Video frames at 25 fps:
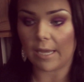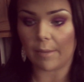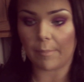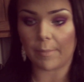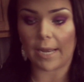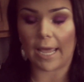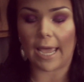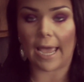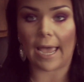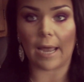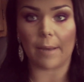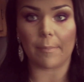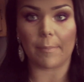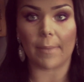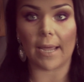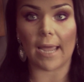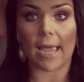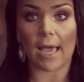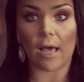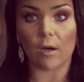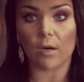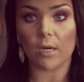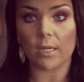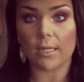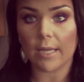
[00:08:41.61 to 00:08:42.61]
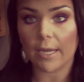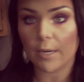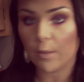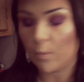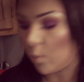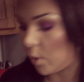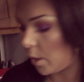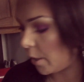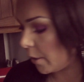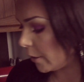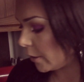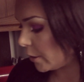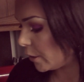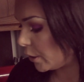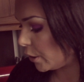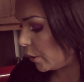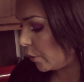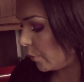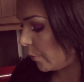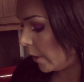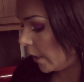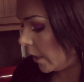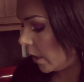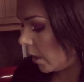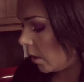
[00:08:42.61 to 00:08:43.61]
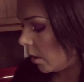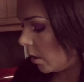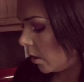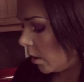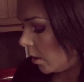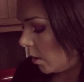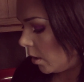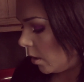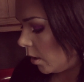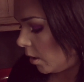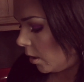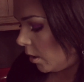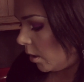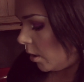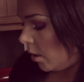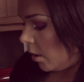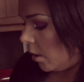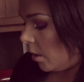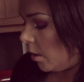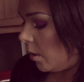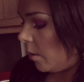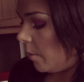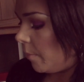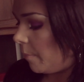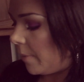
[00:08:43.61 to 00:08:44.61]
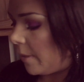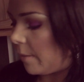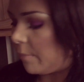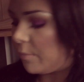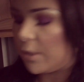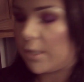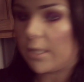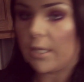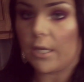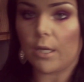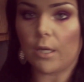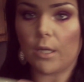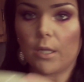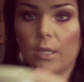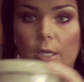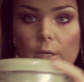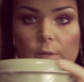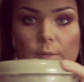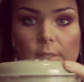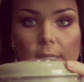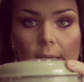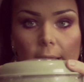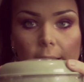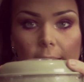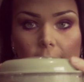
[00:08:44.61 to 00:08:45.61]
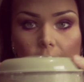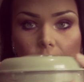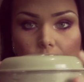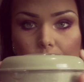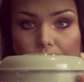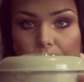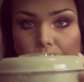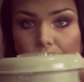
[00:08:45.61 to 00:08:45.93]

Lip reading: I'm going to add my alkaline water to it. But I'm just going to close that up.